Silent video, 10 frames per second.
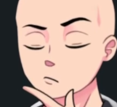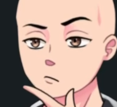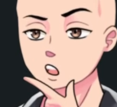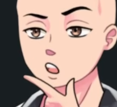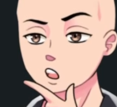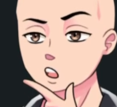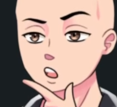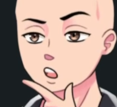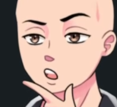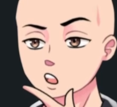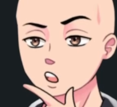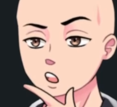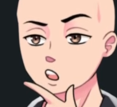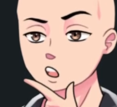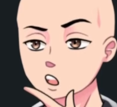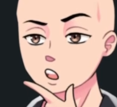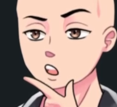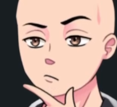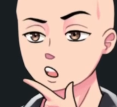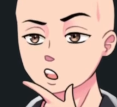This is why this is done
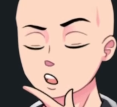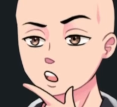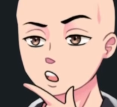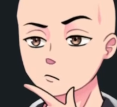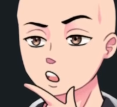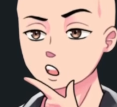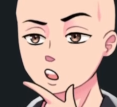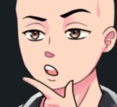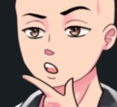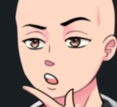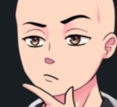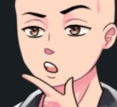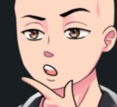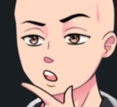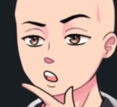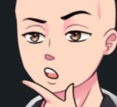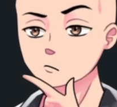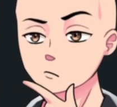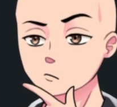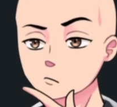intentionally. They defend
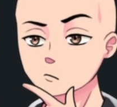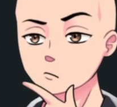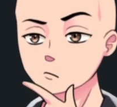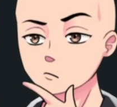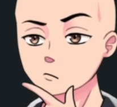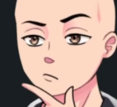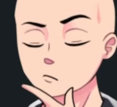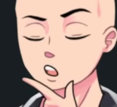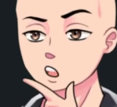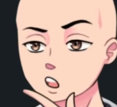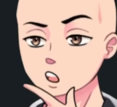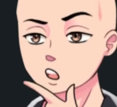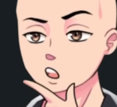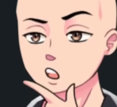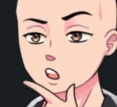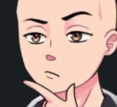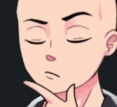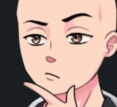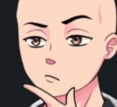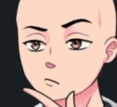child abusers,
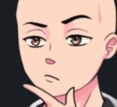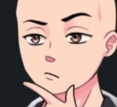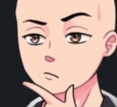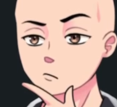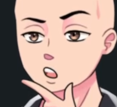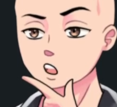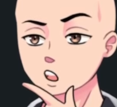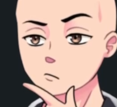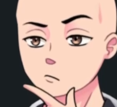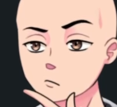right?